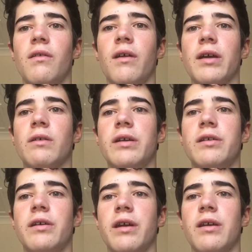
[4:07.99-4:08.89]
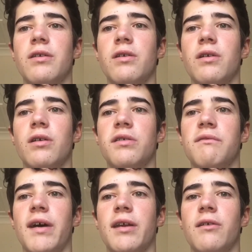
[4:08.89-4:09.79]
likely turning into a
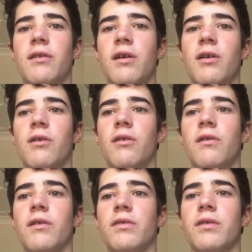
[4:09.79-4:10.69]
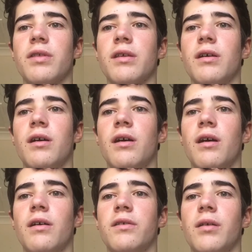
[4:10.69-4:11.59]
savanna or
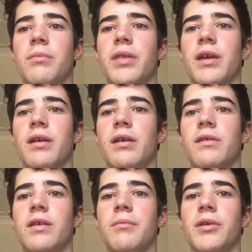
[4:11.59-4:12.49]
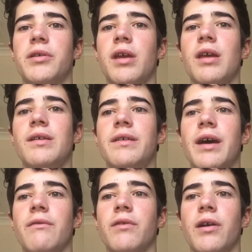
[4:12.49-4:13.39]
something similar to East
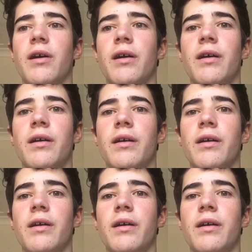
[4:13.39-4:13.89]
Africa.